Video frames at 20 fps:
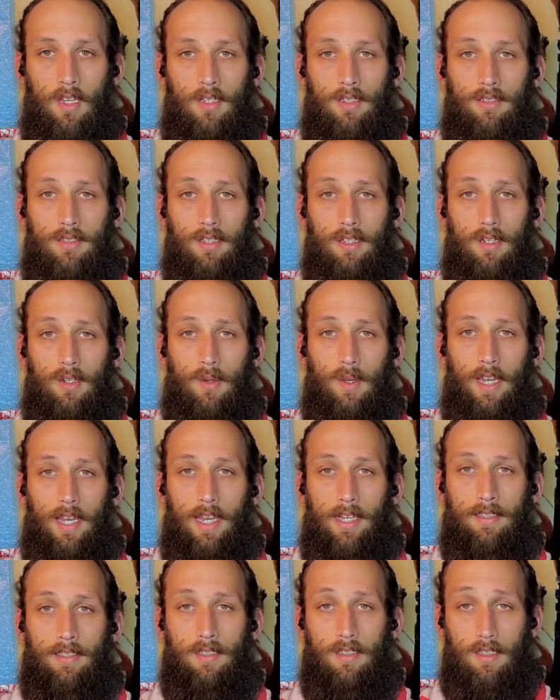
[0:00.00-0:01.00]
So,
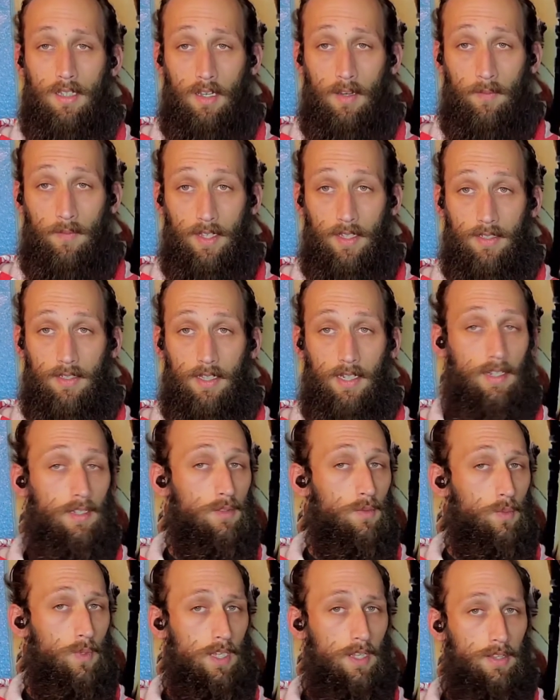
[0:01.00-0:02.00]
as is obvious and
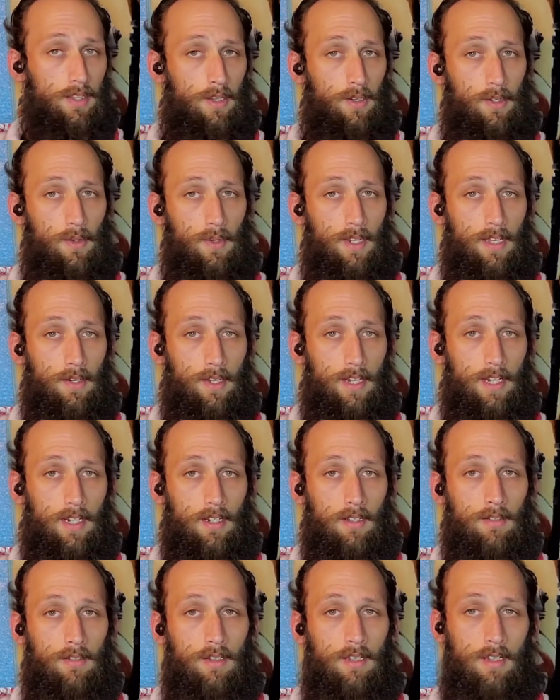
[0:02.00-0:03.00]
is well known around here,
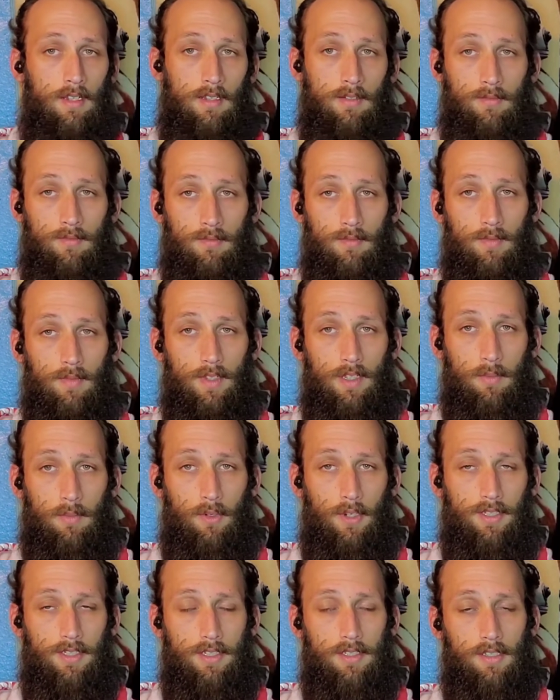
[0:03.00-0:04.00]
your
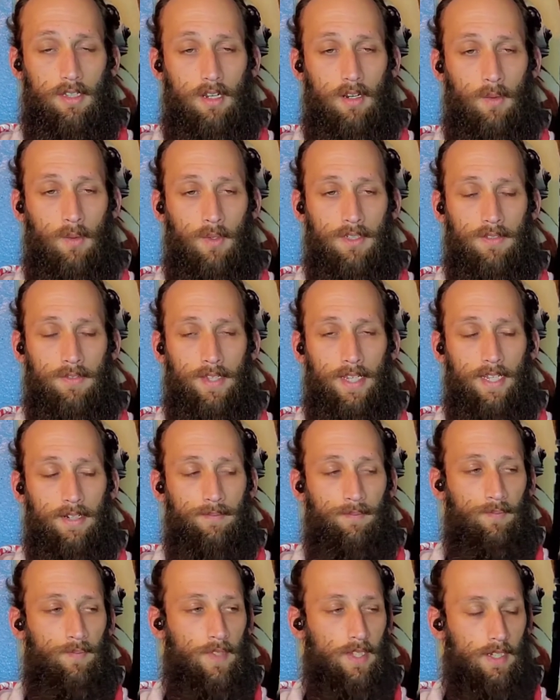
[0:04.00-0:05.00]
boy's a Star Wars fan.
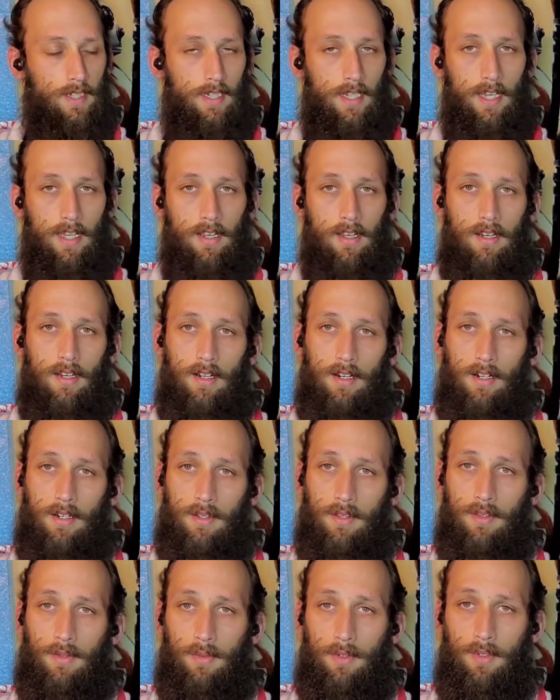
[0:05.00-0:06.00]
Die hard
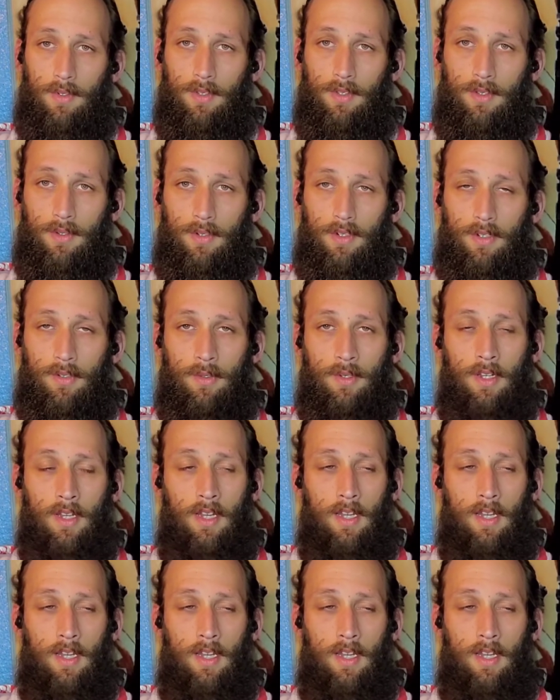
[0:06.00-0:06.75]
through and through.